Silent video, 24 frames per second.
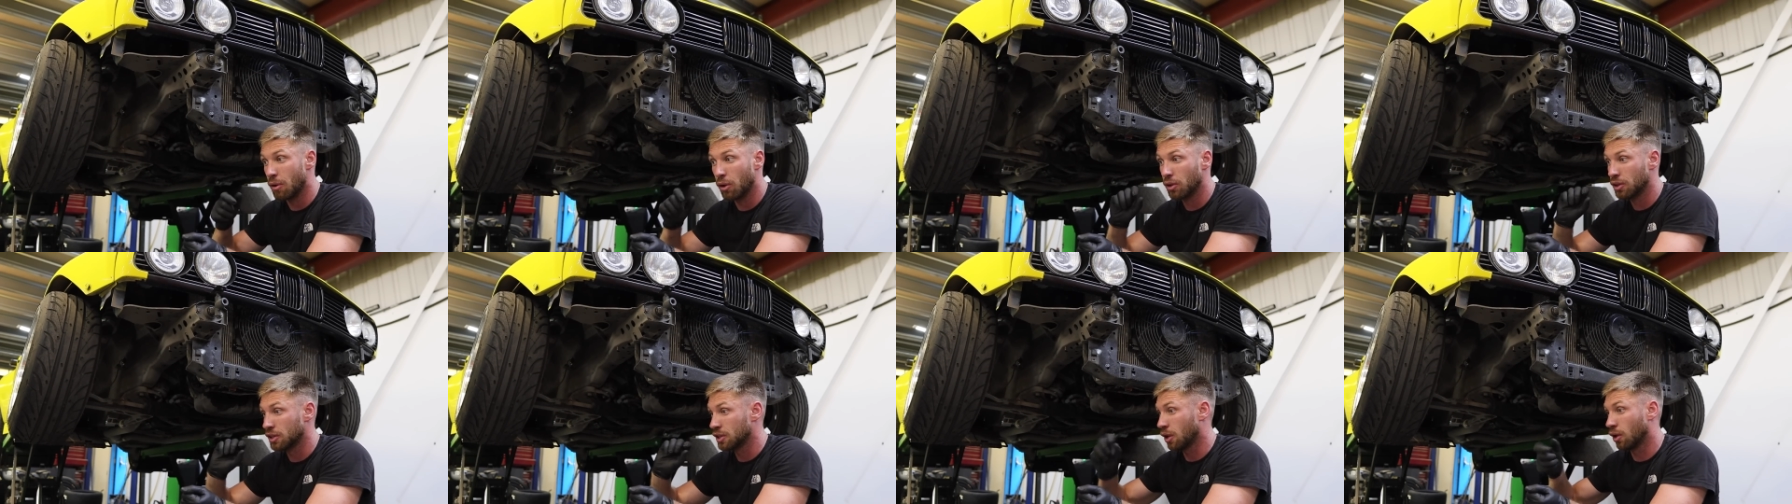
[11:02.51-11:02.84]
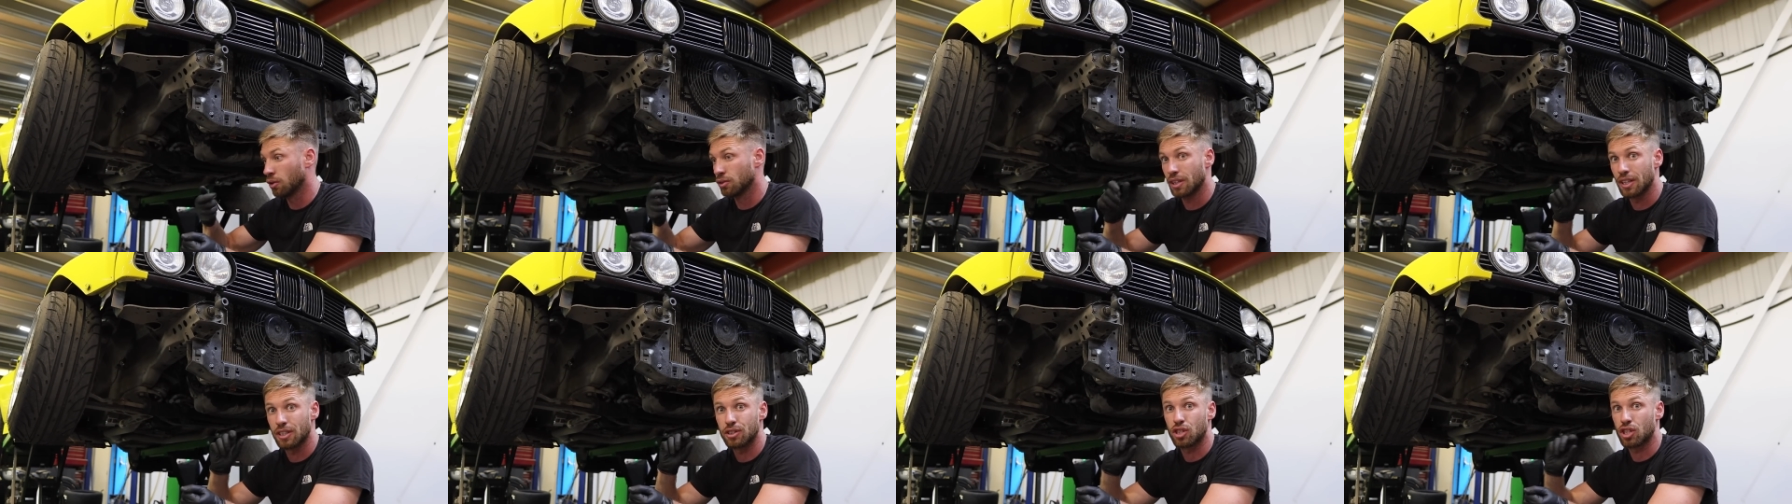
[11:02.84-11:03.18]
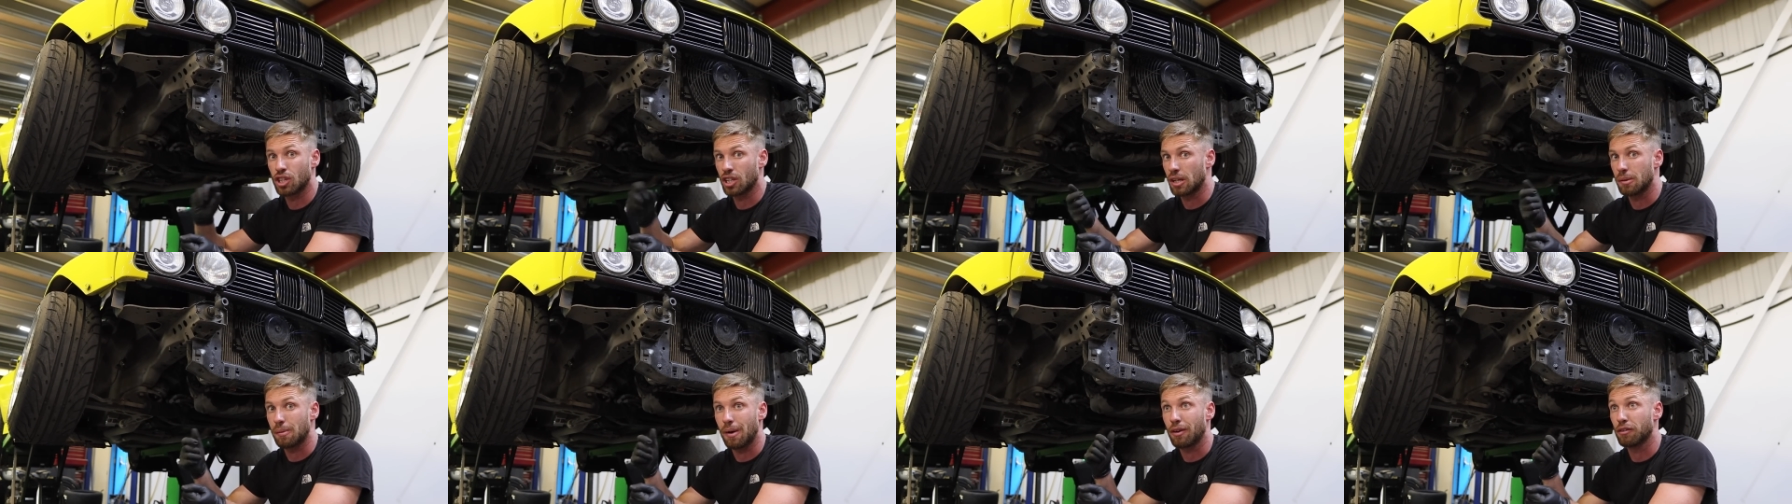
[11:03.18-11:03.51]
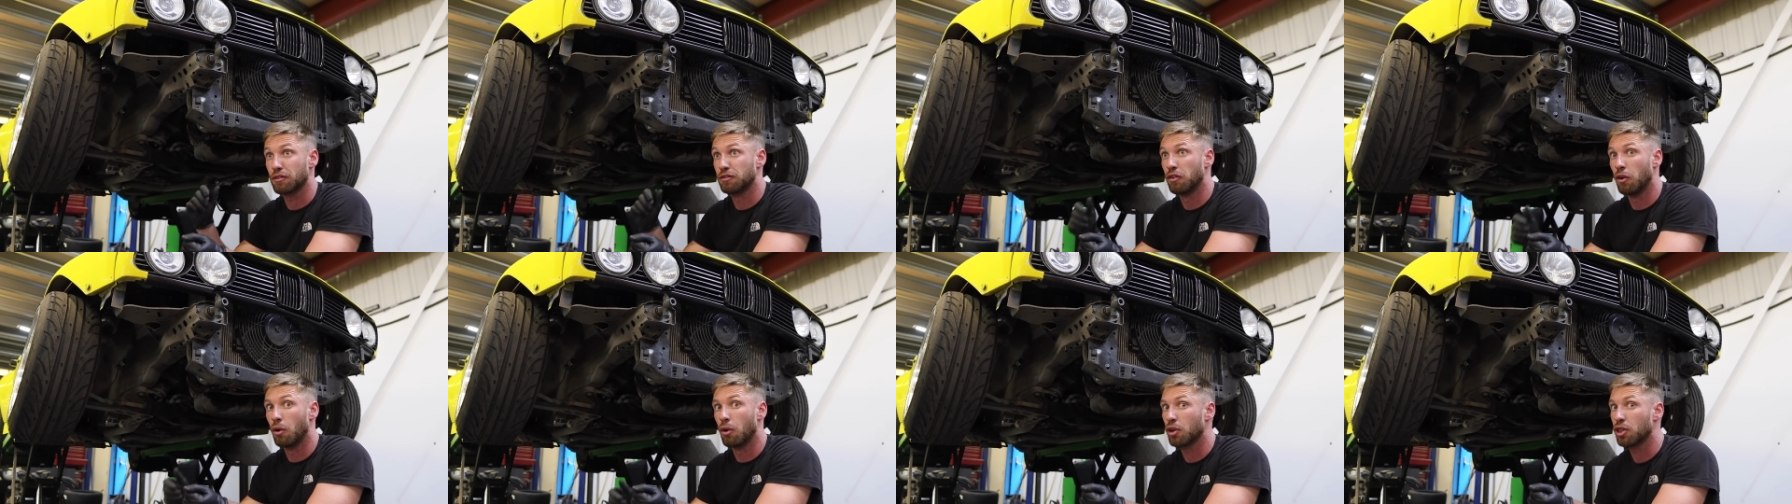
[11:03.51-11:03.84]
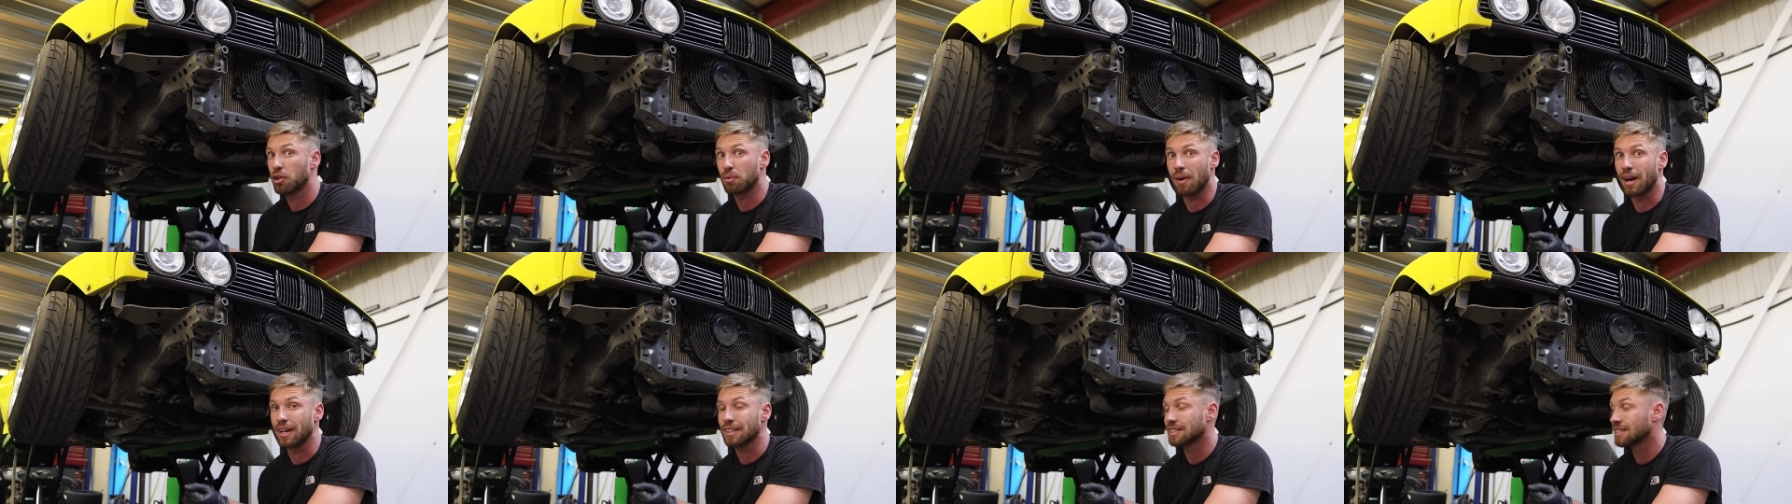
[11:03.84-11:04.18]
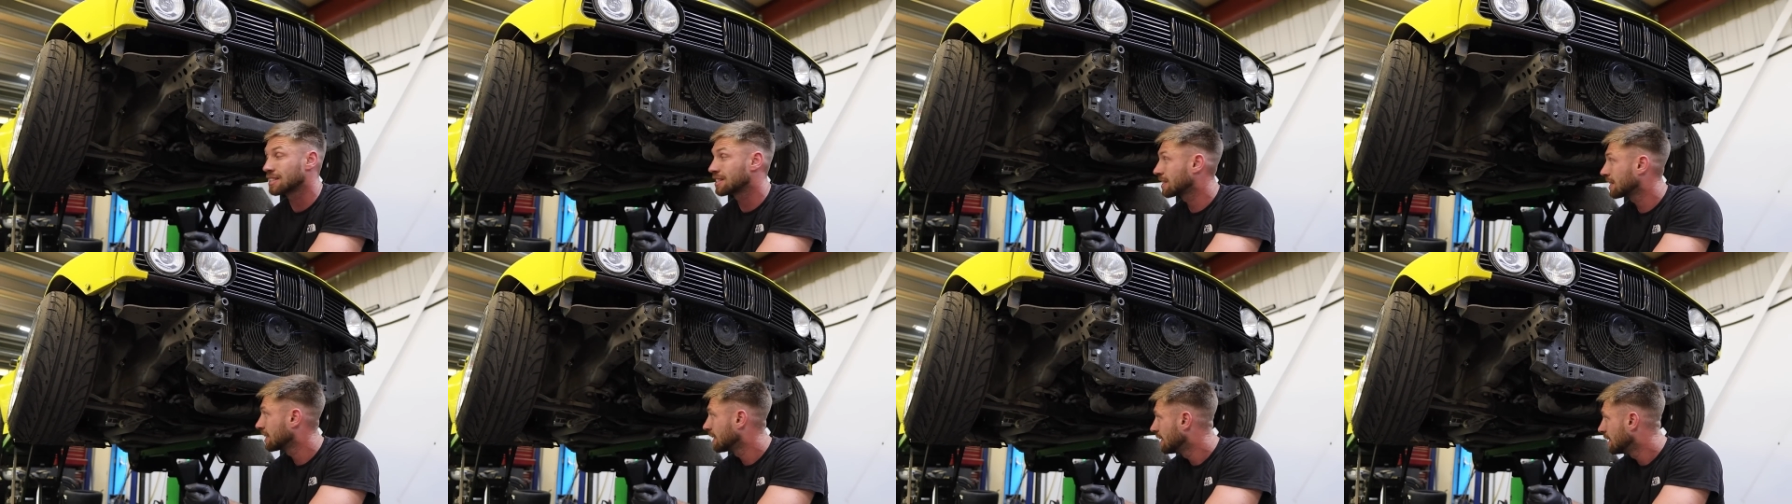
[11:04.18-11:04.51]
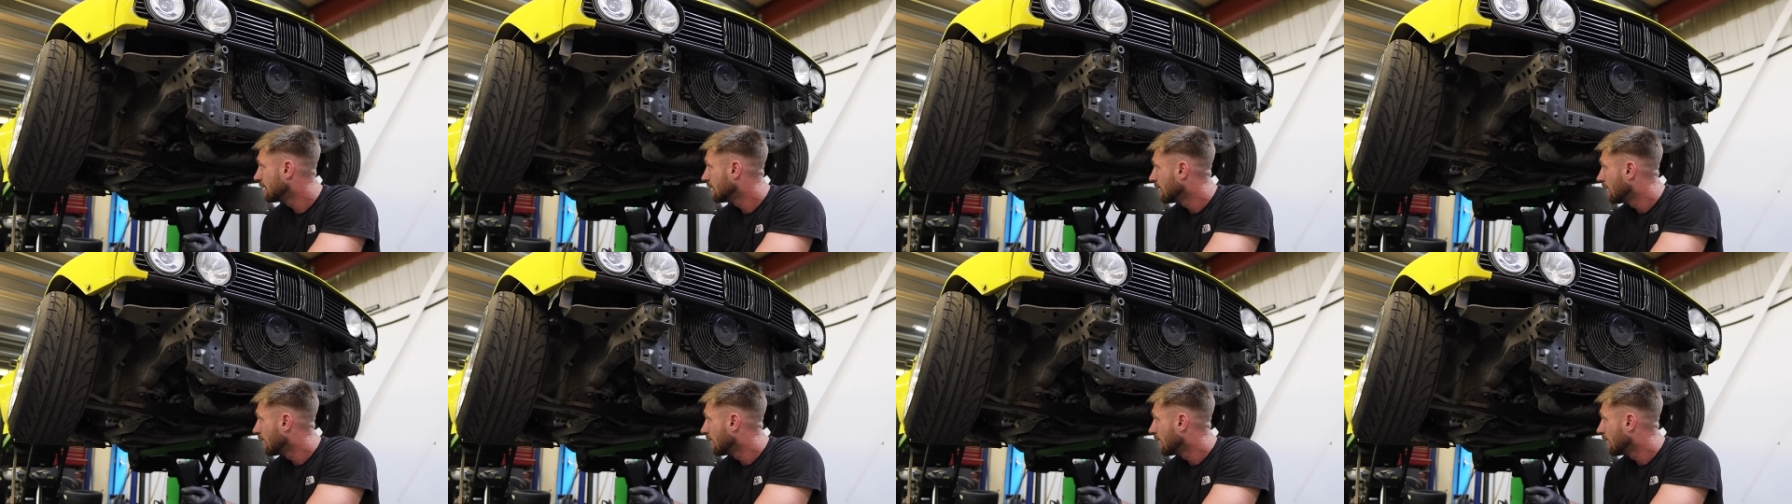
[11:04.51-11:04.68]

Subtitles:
only on literally about 4 threads,